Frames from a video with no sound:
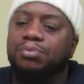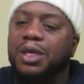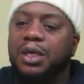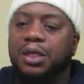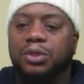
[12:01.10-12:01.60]

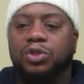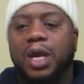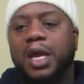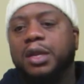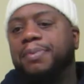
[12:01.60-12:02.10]
meet,
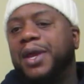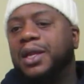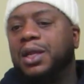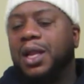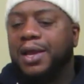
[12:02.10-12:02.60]
trying to
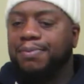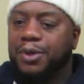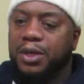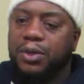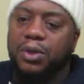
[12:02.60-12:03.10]
pay the light
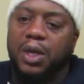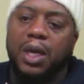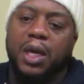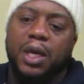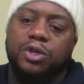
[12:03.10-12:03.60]
bill.
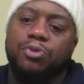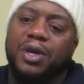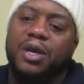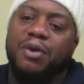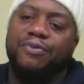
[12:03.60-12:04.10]
You
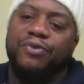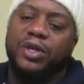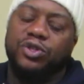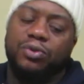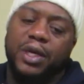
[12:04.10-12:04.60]
become
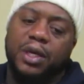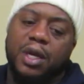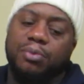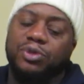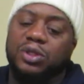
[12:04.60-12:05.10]
frustrated.
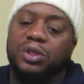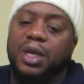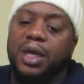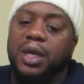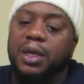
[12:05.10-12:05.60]
And I'm just
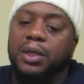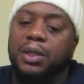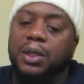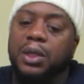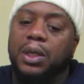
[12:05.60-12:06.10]
saying,
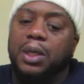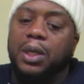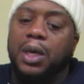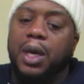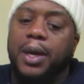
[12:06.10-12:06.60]

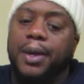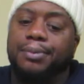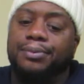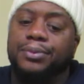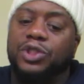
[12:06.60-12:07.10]

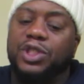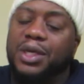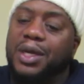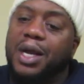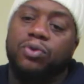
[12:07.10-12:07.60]

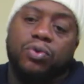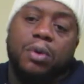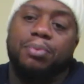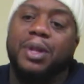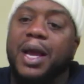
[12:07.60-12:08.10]
shit, I
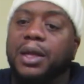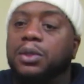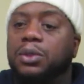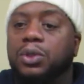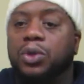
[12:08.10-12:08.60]
grew up black.
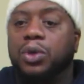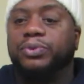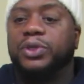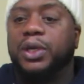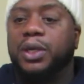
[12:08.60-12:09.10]
You know what
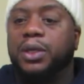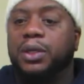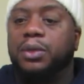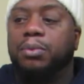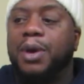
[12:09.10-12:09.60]
I'm saying?
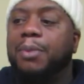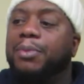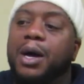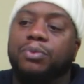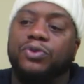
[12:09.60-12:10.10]
My
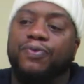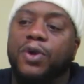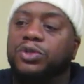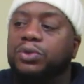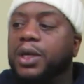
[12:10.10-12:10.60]
mom was
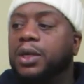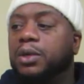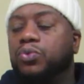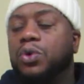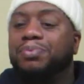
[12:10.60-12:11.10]
frustrated
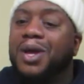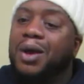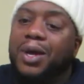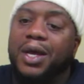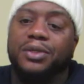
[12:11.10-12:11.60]
and whooped
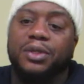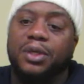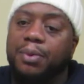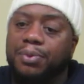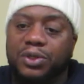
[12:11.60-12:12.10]
our ass a
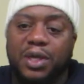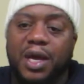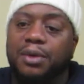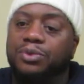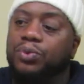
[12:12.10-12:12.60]
couple of
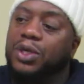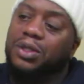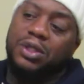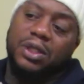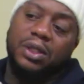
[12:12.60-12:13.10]
times
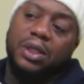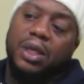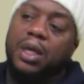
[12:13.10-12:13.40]
where she